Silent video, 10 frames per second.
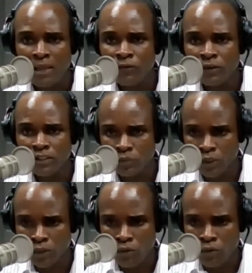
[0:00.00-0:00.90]
First, we'll
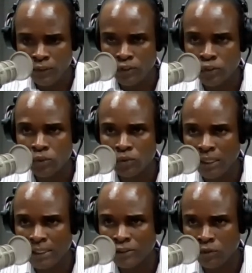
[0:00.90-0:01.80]
go over to
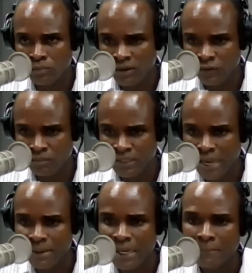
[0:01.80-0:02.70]
Tokwe from
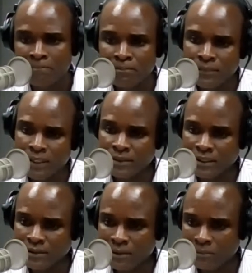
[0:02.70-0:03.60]
Yaba. It says,